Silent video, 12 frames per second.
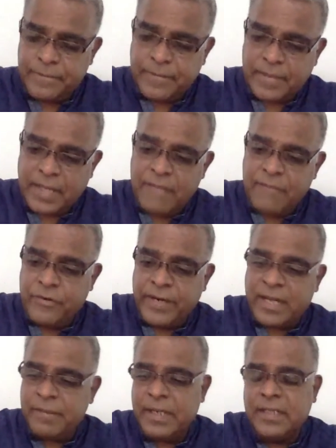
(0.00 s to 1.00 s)
I would
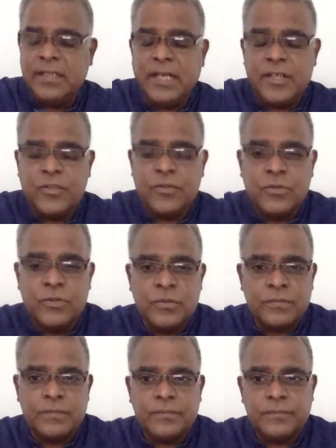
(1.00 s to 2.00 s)
recommend that you
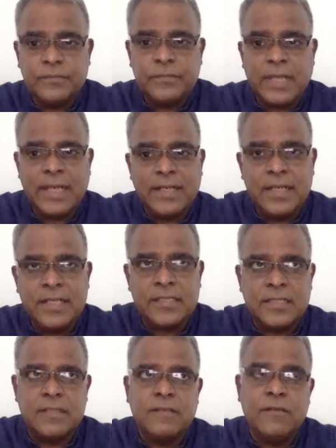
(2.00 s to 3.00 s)
do at
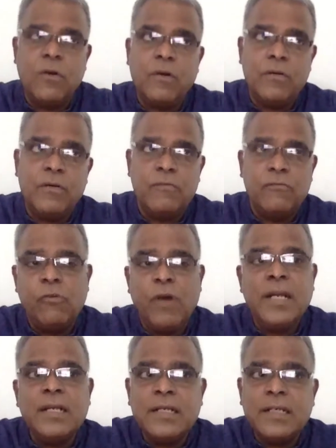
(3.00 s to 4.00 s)
least
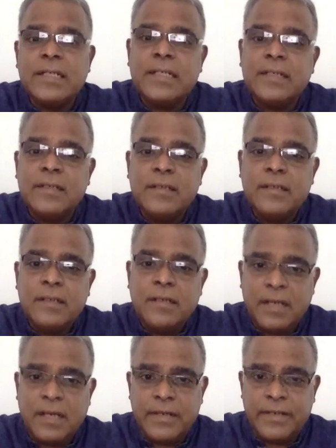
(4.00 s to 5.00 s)
one
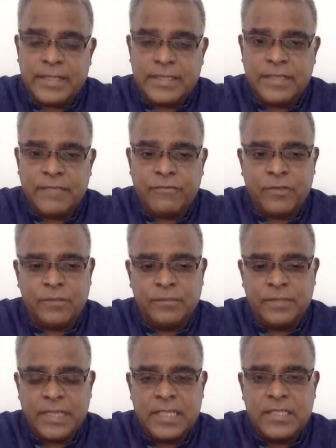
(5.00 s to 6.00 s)
essay from
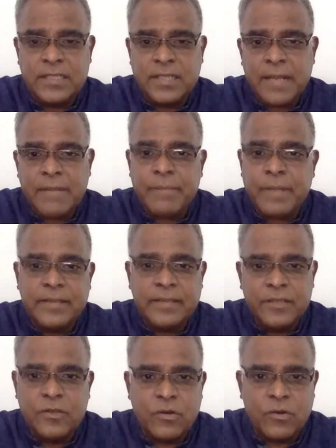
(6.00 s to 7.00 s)
each type and
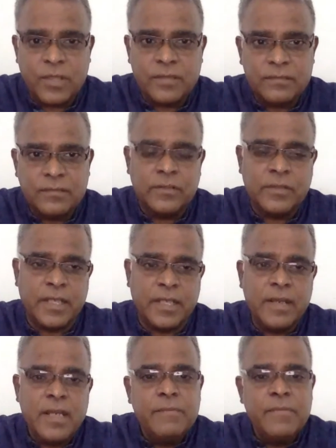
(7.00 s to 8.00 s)
then go on. Okay.
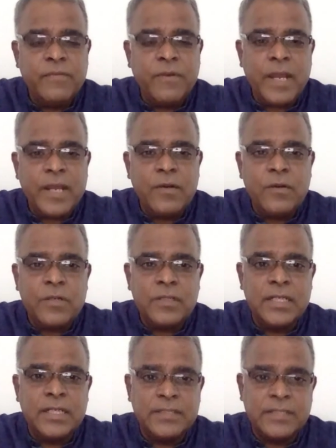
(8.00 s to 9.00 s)
Before I go to
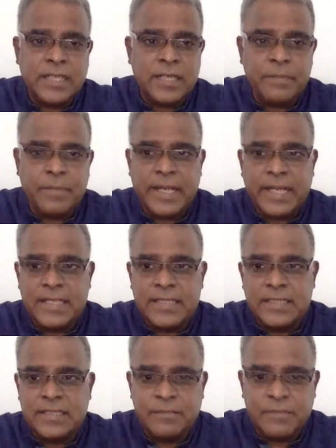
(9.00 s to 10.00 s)
the second part, I can
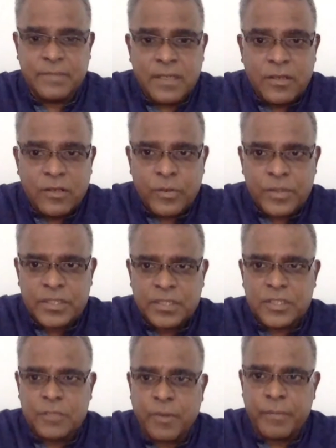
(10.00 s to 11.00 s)
see some
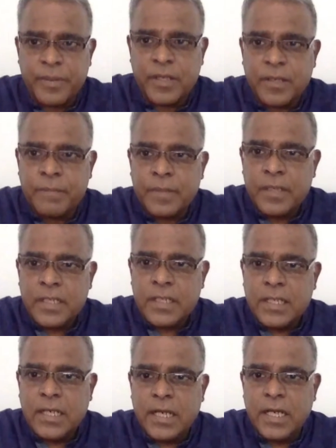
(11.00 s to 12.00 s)
questions popping up.
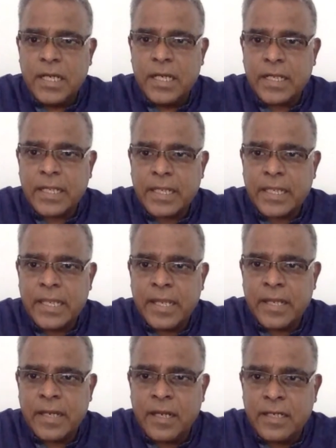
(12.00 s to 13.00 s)

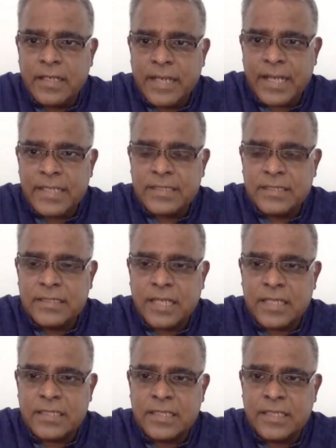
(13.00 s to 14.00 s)
Kira Dias is
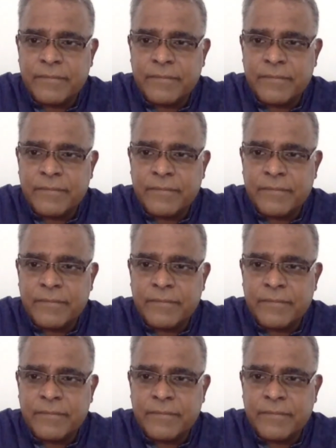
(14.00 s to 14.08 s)
asking,